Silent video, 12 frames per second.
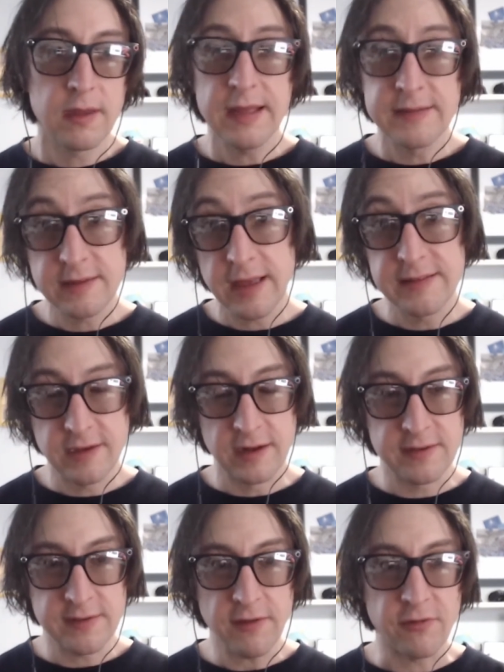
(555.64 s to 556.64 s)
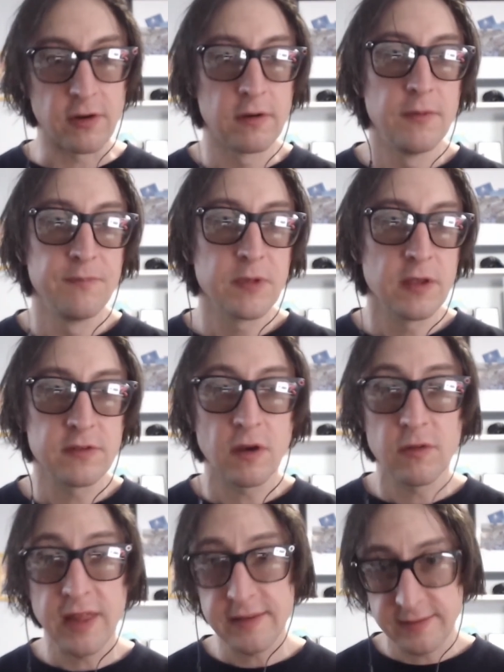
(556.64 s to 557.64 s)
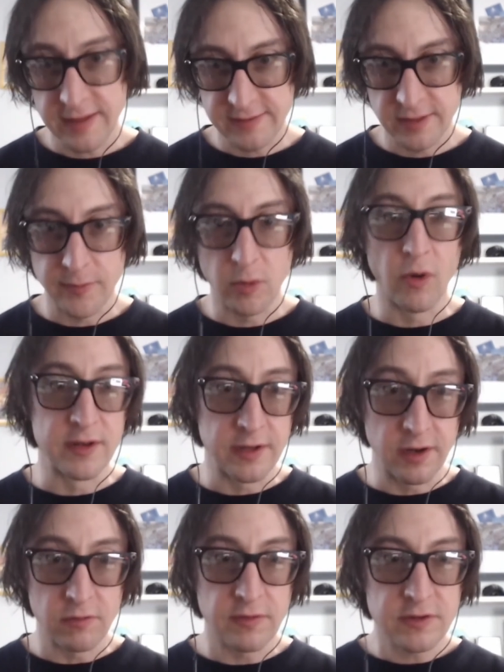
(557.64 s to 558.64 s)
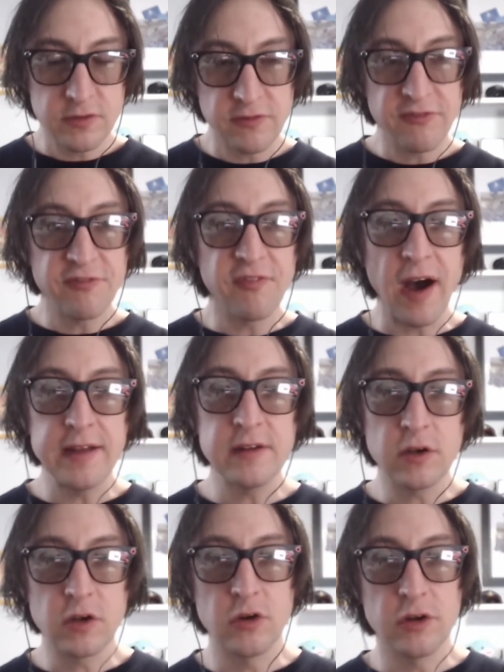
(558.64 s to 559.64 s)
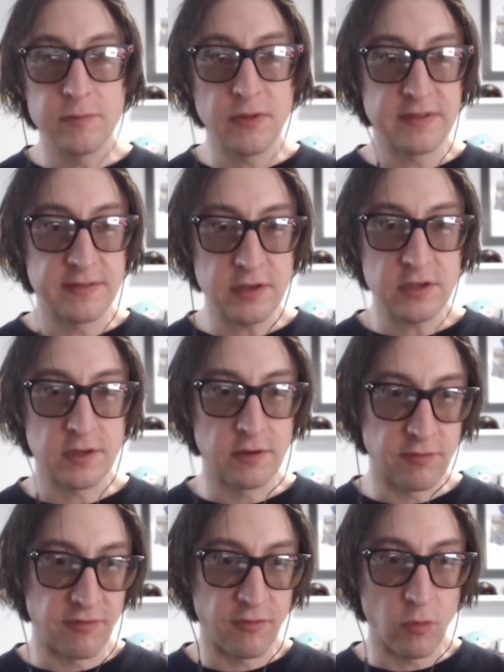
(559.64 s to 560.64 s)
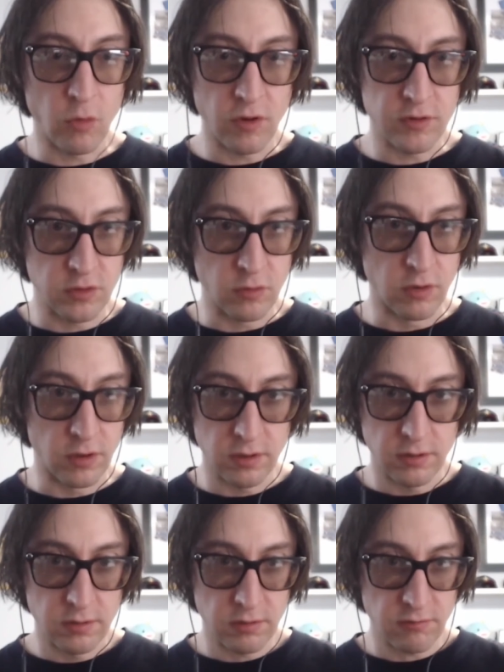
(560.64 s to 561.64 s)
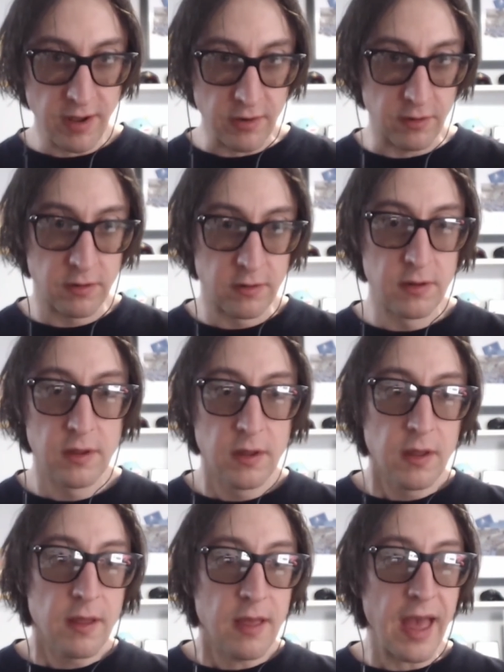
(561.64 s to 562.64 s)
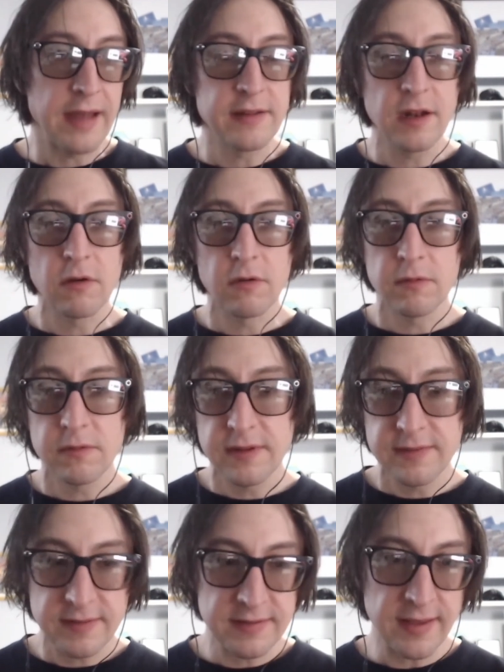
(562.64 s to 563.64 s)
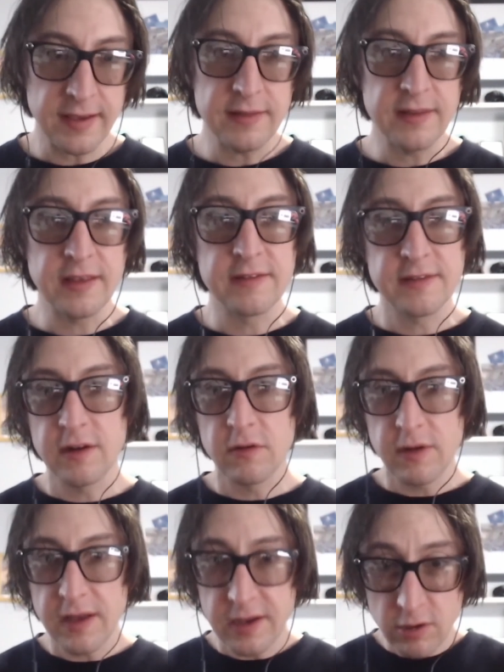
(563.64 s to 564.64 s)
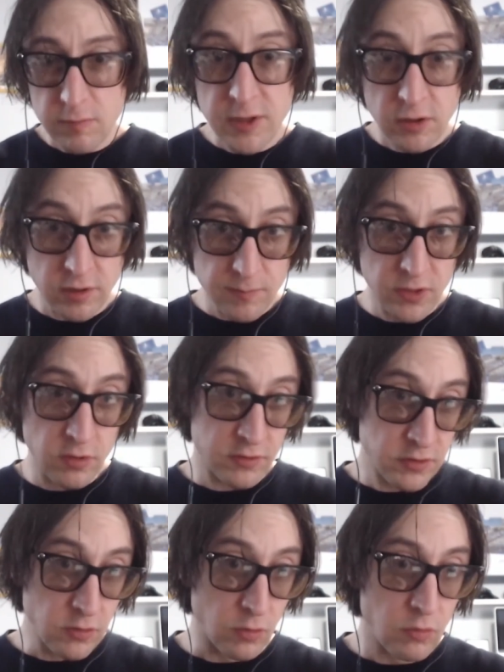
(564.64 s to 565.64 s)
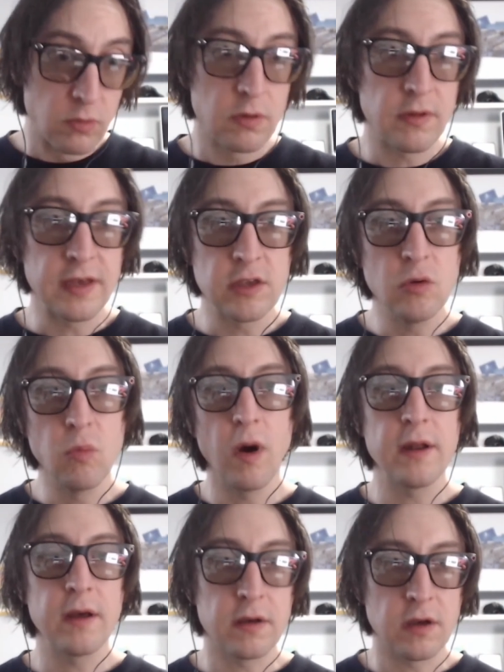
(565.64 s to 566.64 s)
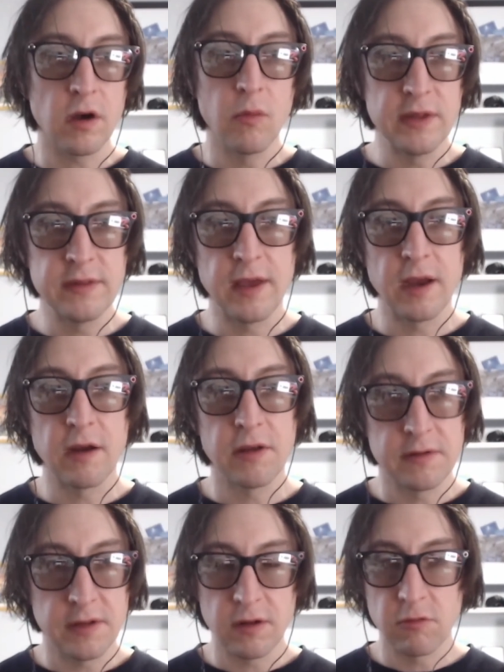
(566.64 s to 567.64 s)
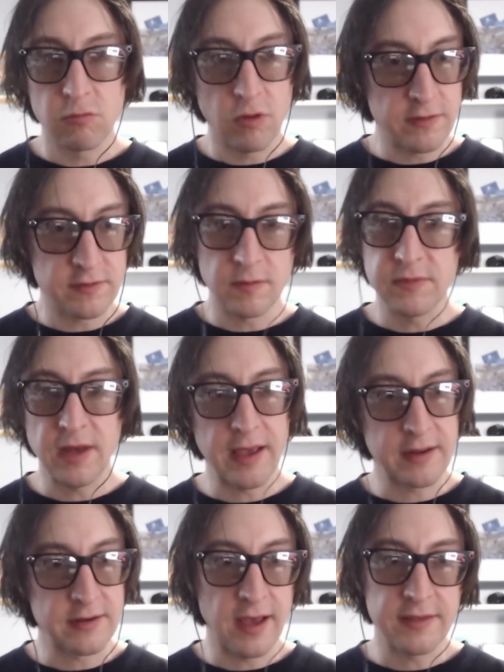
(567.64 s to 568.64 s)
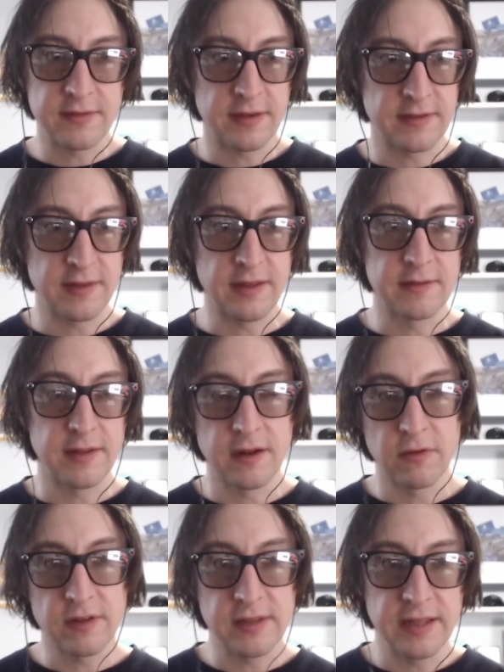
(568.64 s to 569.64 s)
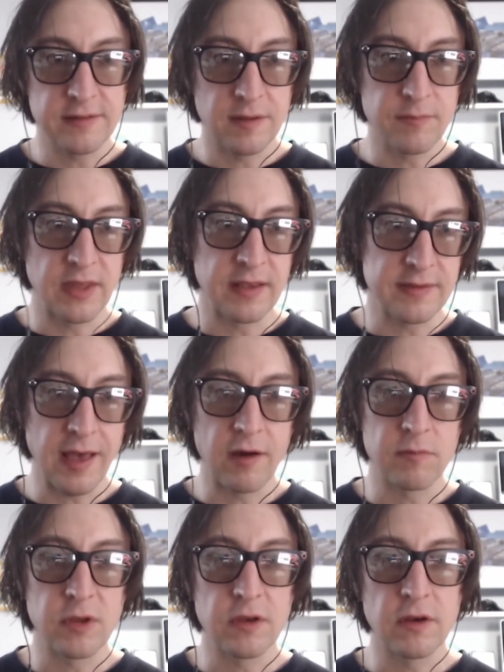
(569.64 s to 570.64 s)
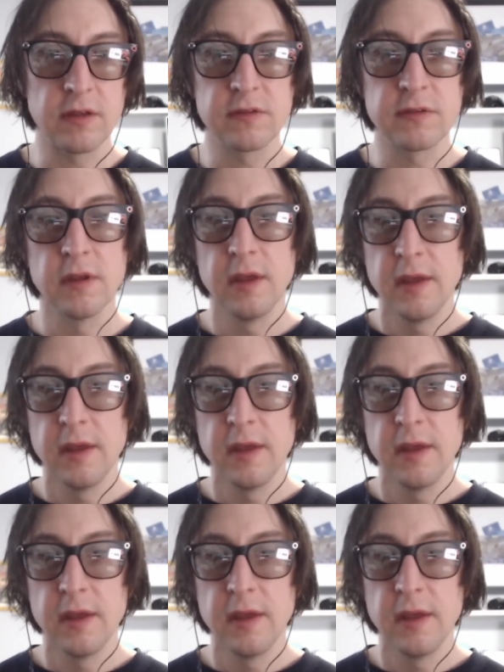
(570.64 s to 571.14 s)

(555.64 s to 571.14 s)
it's it's going to suffer. So that's that's number one. You know, find a good position for your router. And you know, this the second thing is, you know, it could be your computer too. Like you want to go in there and you know run some diagnostics and you know clean some things out because